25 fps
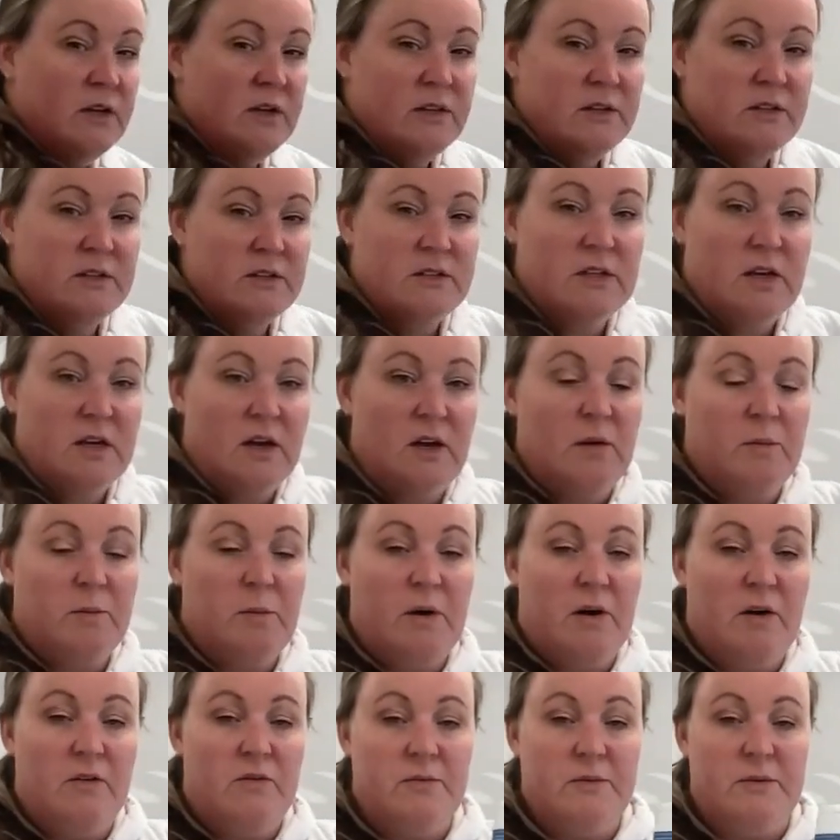So
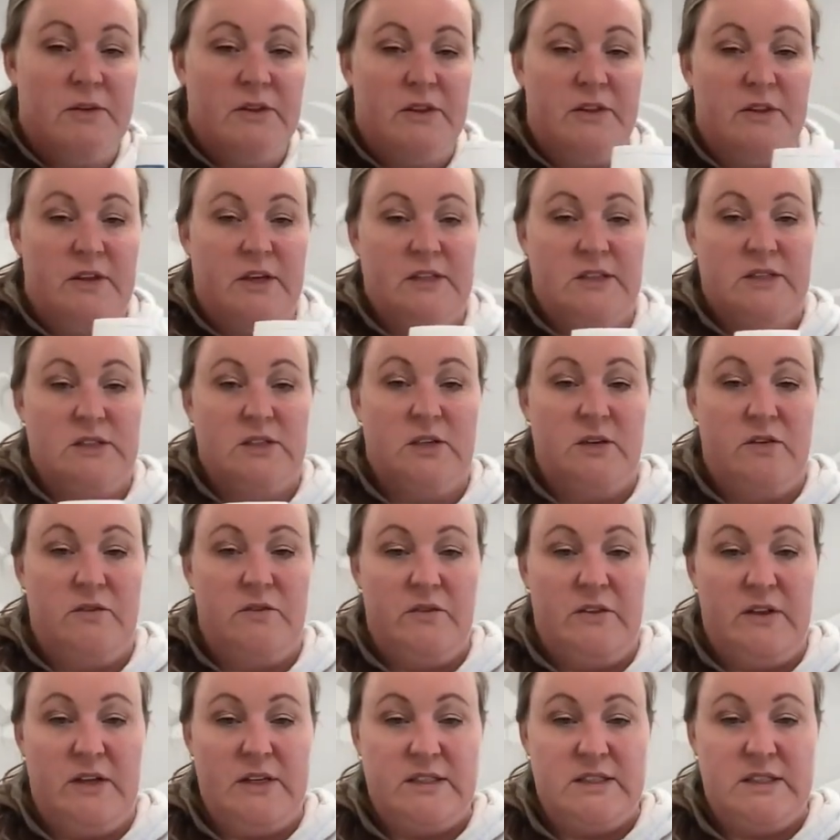apart from other things, good
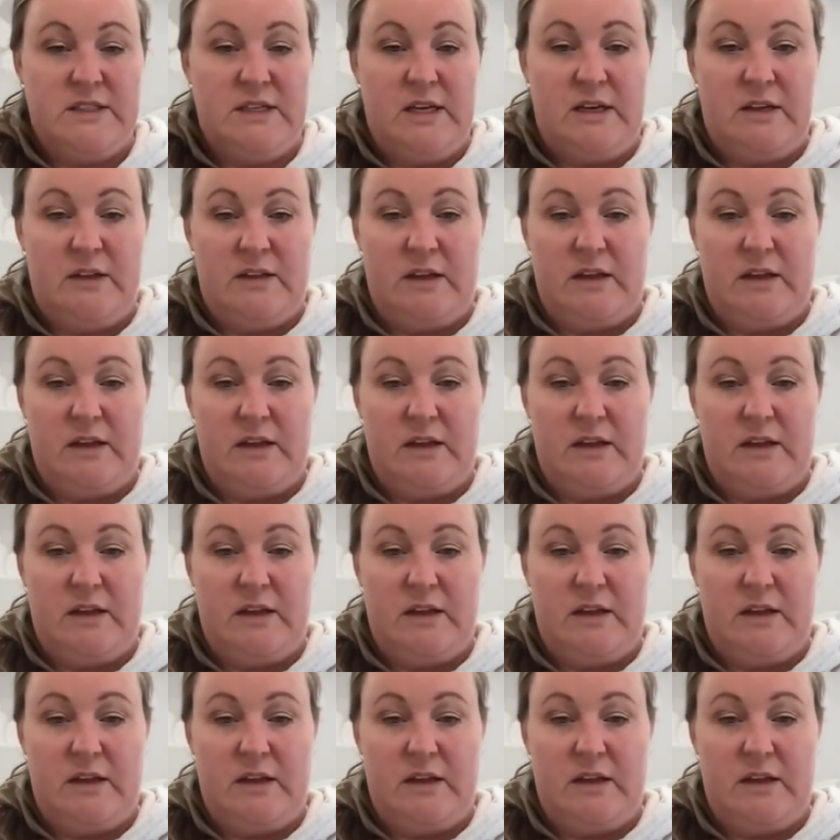for their skin and